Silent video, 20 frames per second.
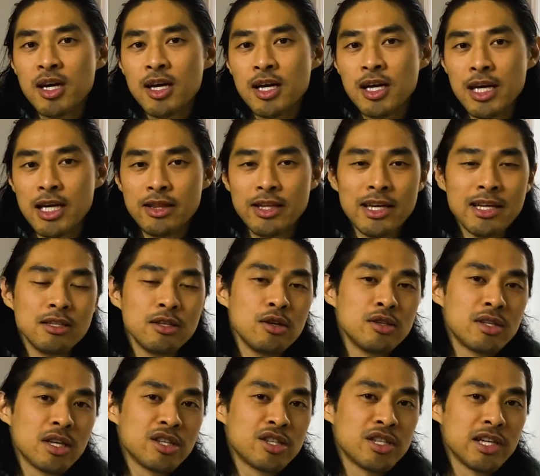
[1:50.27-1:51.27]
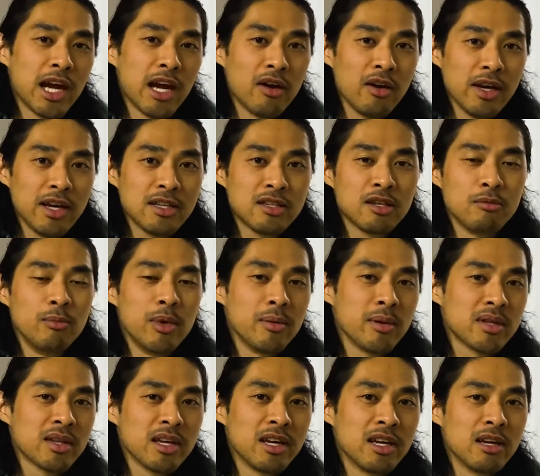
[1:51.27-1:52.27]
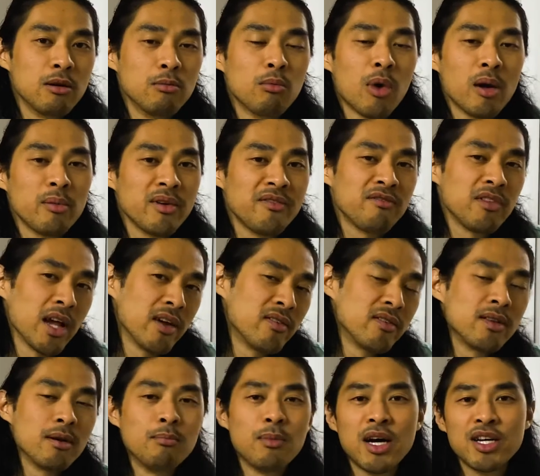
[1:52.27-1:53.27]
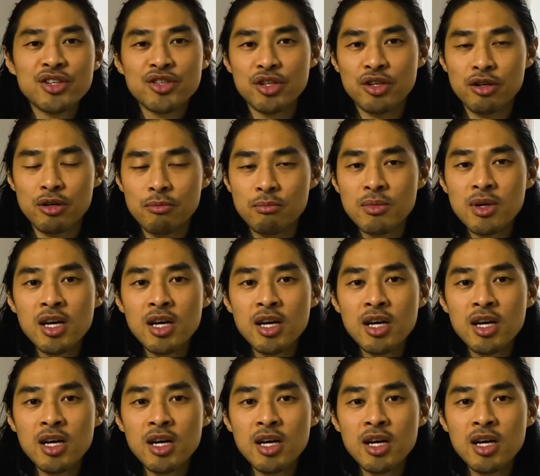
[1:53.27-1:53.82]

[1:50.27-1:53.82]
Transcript: and then using sherry to mimic the umami flavor of the mushroom.